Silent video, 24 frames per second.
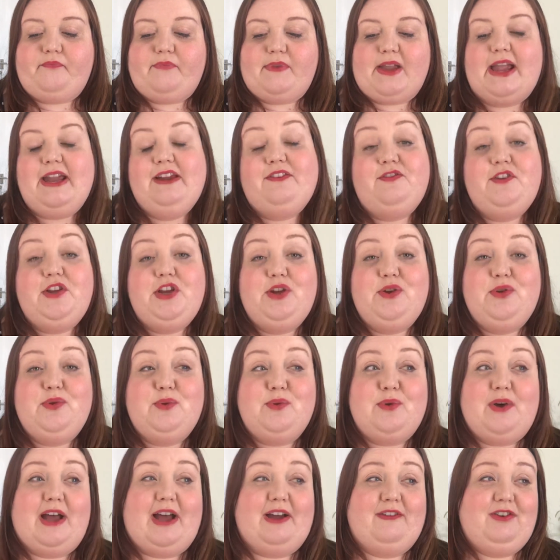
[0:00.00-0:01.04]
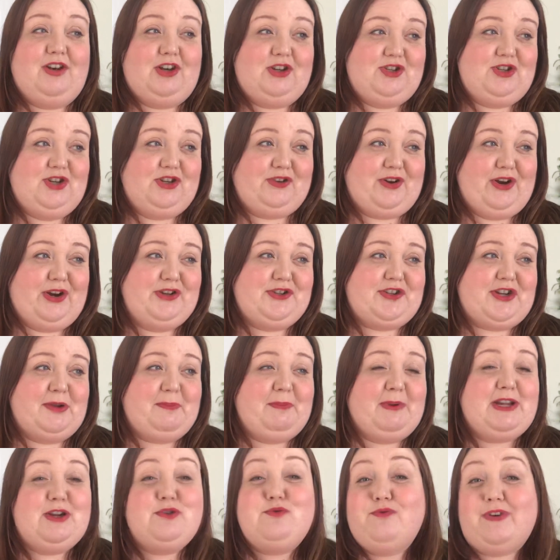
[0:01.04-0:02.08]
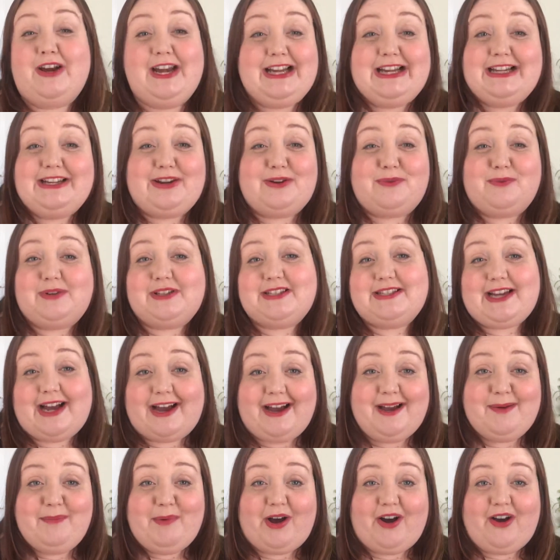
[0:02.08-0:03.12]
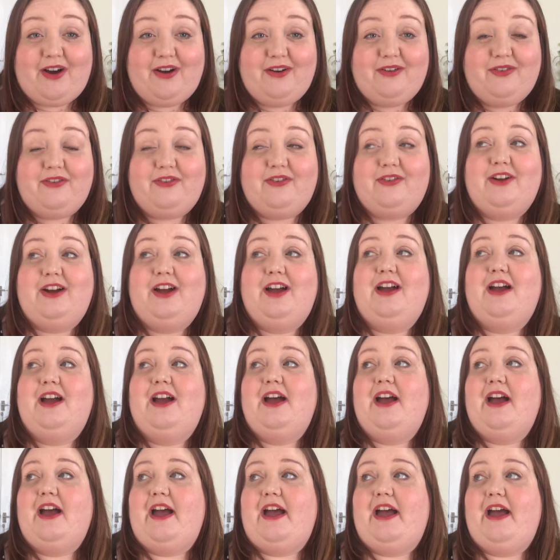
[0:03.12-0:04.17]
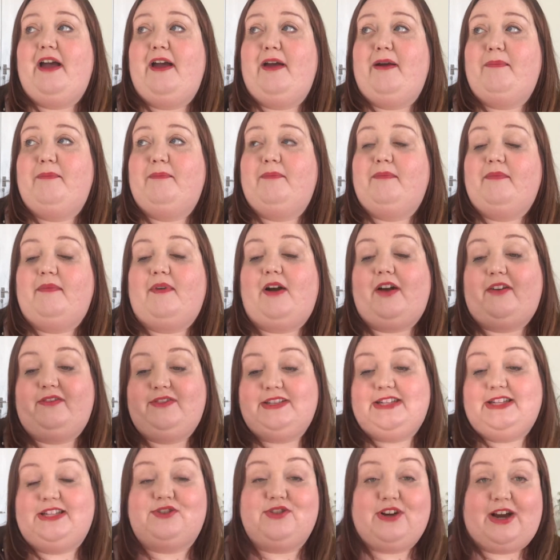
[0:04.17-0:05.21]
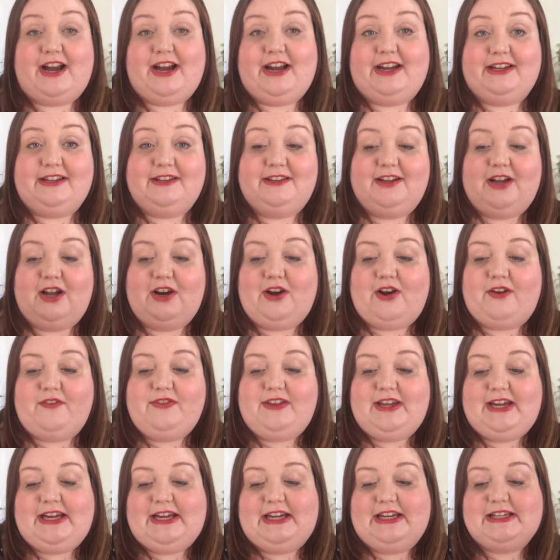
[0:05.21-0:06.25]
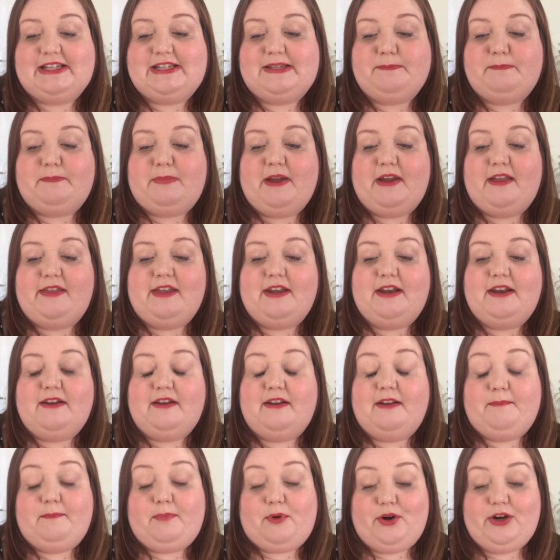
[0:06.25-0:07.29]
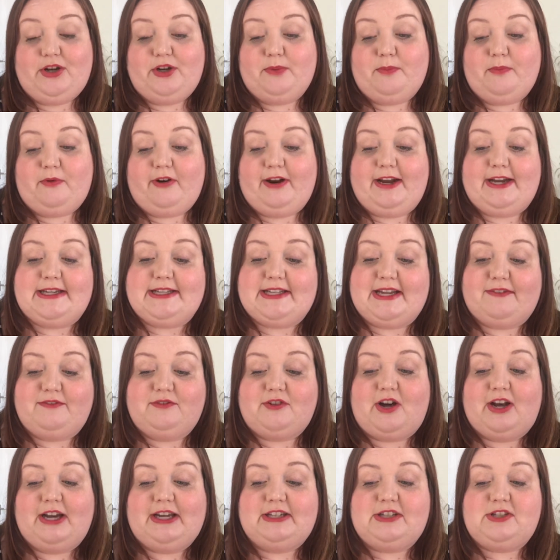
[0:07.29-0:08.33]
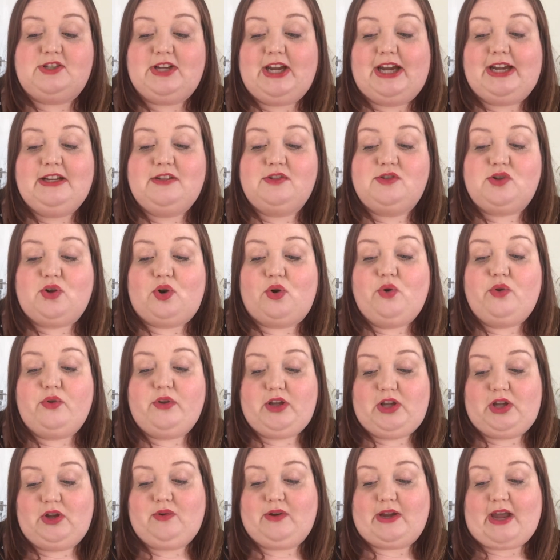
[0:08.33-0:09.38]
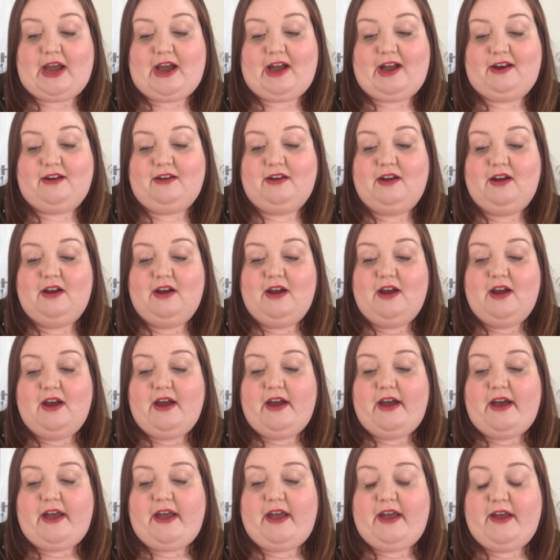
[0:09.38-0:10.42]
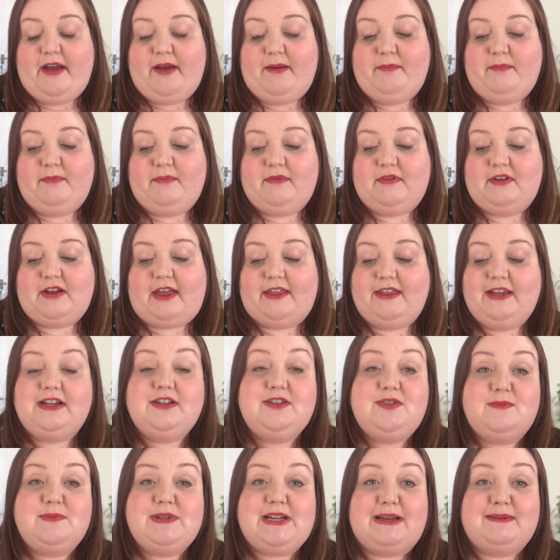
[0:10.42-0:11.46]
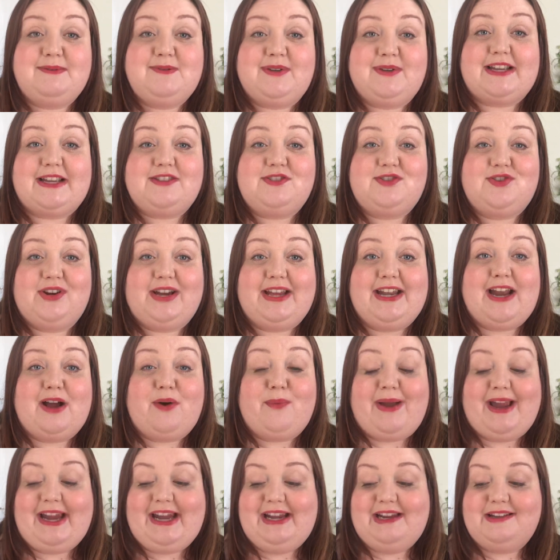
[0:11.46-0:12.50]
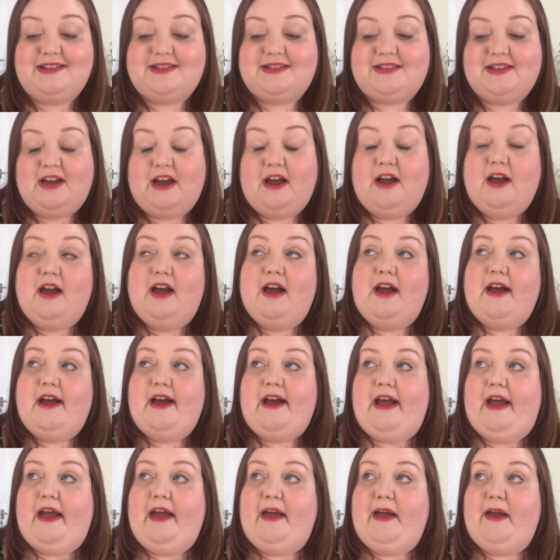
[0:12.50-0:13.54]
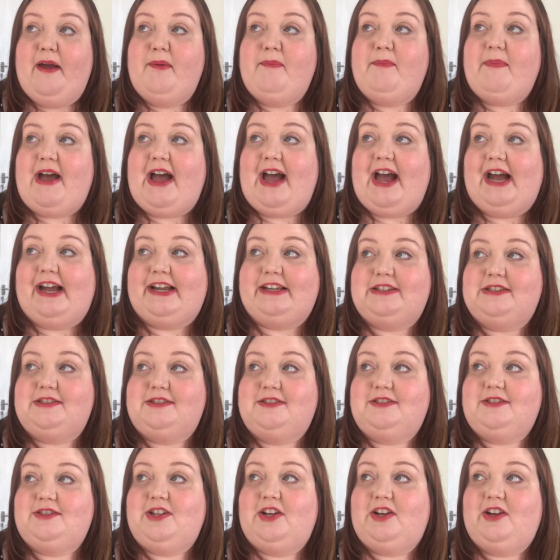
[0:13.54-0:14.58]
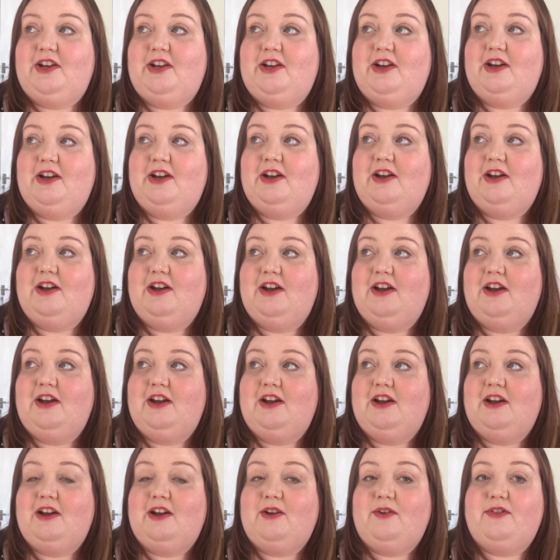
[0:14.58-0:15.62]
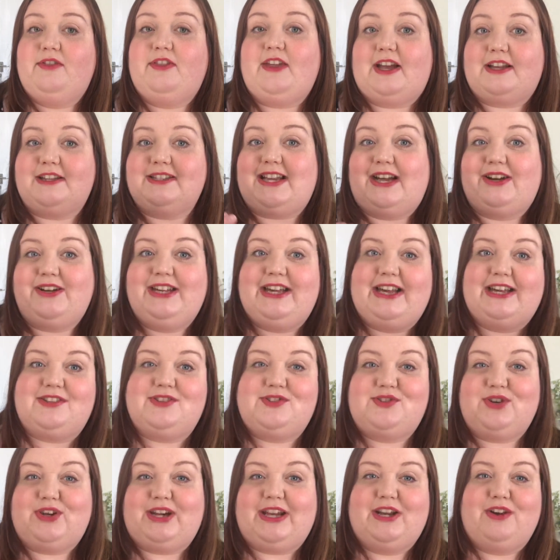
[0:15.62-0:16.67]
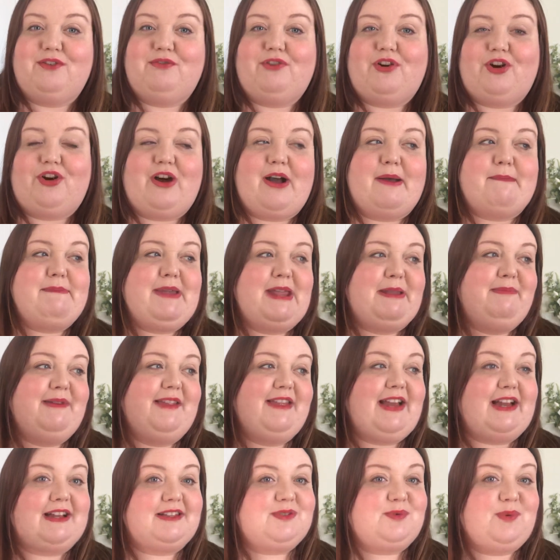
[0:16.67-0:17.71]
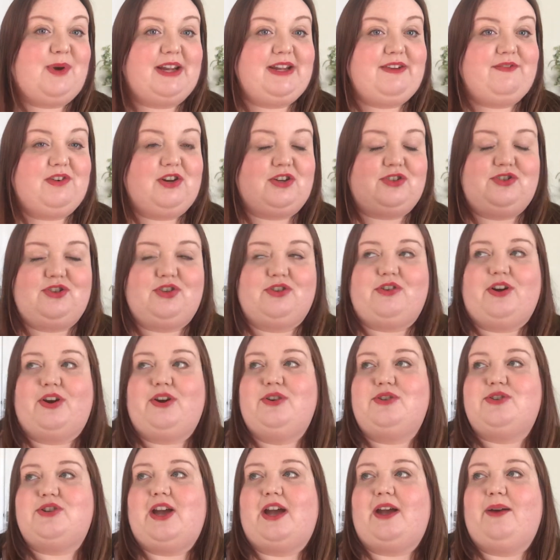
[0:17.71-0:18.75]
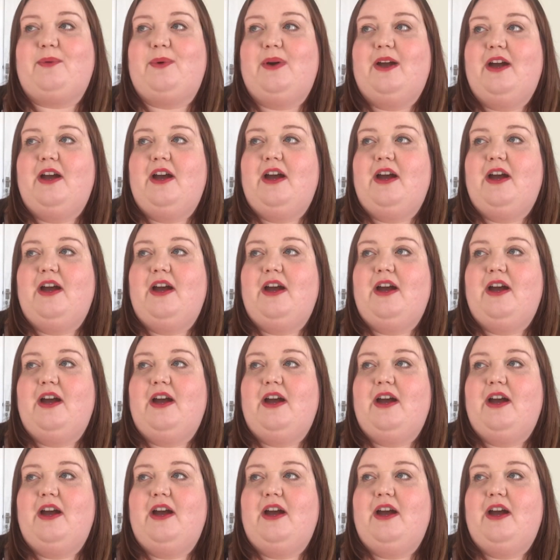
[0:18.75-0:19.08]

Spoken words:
If you have lost your CroJo but you really don't want time off, obviously try a lot of these, but the point number 8 I've got is change all that you can. I think sometimes stuck in our ways, and that's how you get stuck in a rut, and maybe that's why you've lost your CroJo.